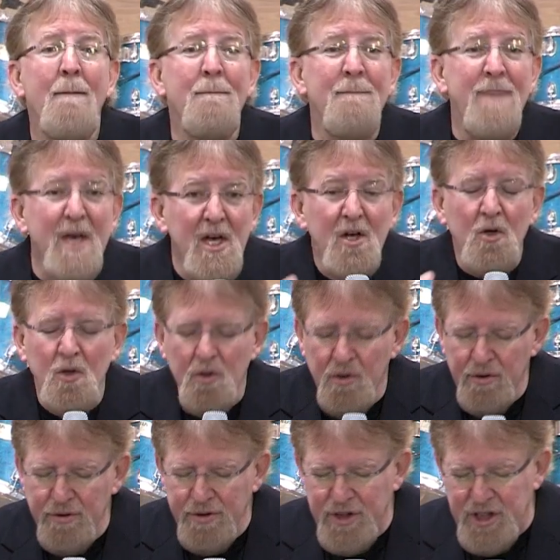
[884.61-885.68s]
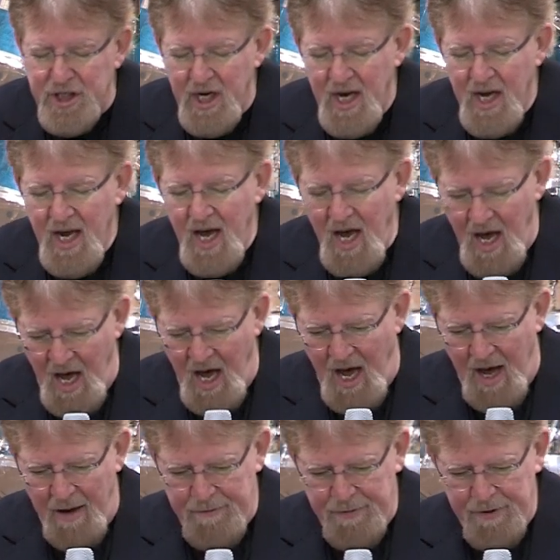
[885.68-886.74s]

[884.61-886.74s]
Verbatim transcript: builds up.